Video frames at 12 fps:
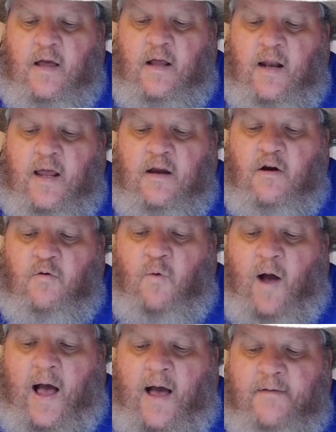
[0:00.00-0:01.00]
Let your
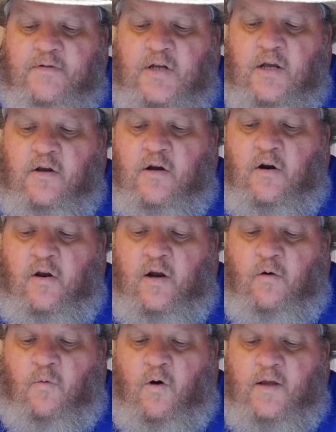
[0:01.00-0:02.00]
wives, your
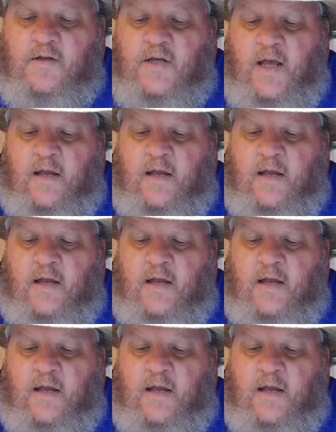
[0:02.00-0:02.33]
little ones,